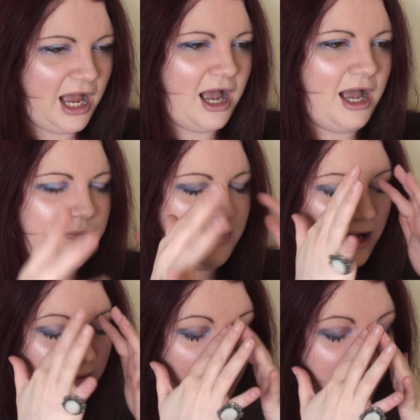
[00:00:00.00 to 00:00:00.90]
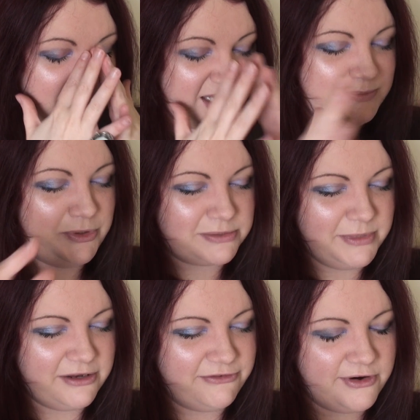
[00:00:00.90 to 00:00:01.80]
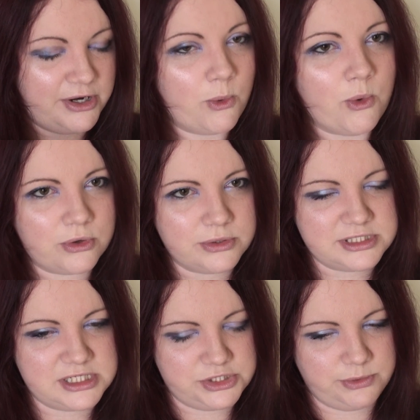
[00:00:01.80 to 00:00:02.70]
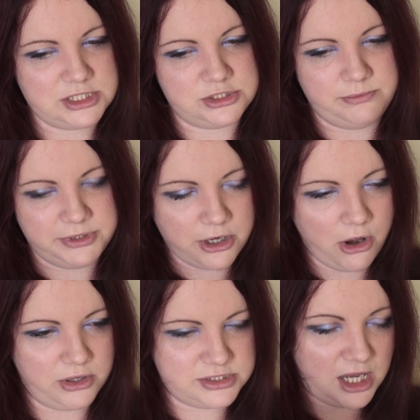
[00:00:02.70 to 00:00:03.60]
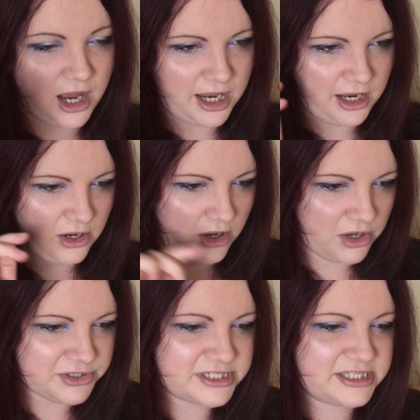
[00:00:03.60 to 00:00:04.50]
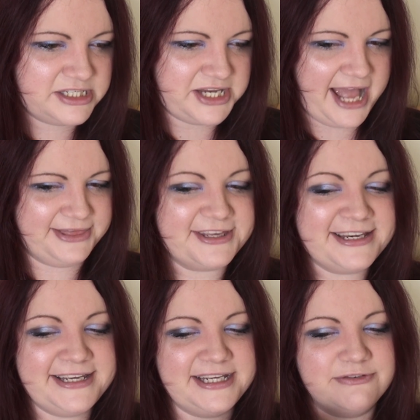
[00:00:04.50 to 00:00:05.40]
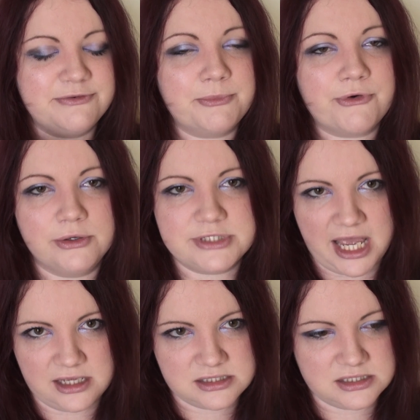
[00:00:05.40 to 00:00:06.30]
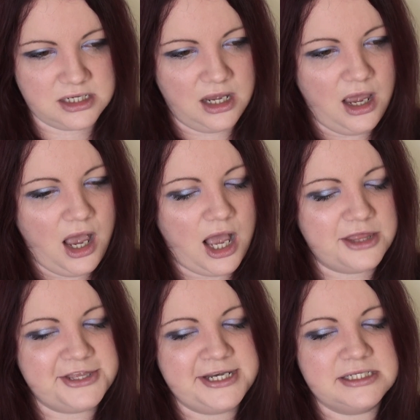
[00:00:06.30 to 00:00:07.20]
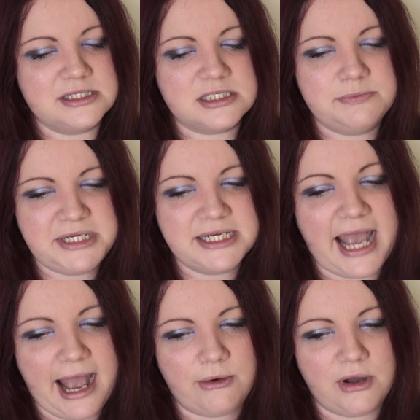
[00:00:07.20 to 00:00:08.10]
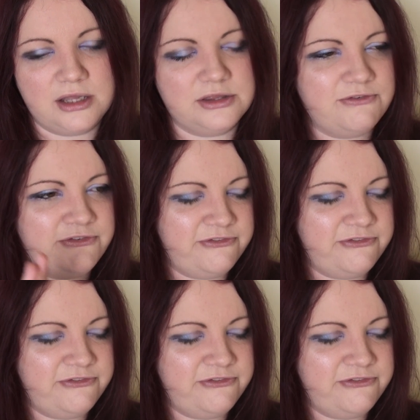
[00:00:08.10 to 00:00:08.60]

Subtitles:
it puts me in a very awkward situation because I understand the need for protest and the need to speak out and